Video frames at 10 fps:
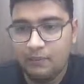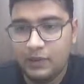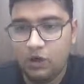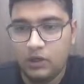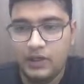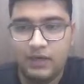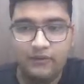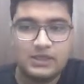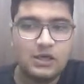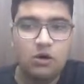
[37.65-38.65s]
pre-order
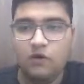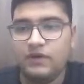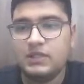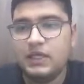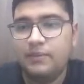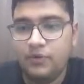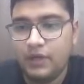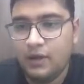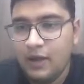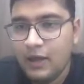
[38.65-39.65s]
traversal of a same tree.